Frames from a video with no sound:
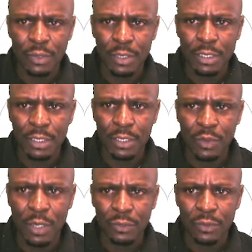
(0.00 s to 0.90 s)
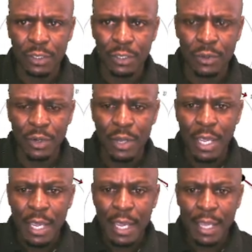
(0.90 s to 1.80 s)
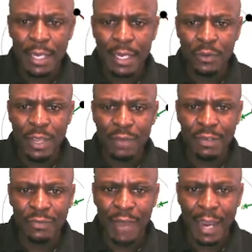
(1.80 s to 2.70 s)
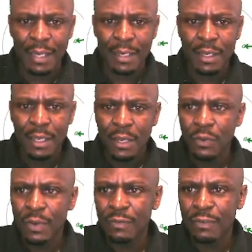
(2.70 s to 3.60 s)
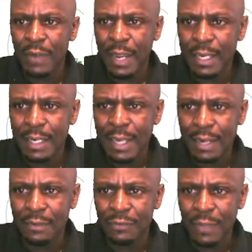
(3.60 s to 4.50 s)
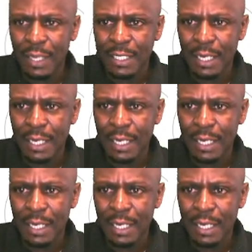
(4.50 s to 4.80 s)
is equals to 0 and then we have defined we have defined that vector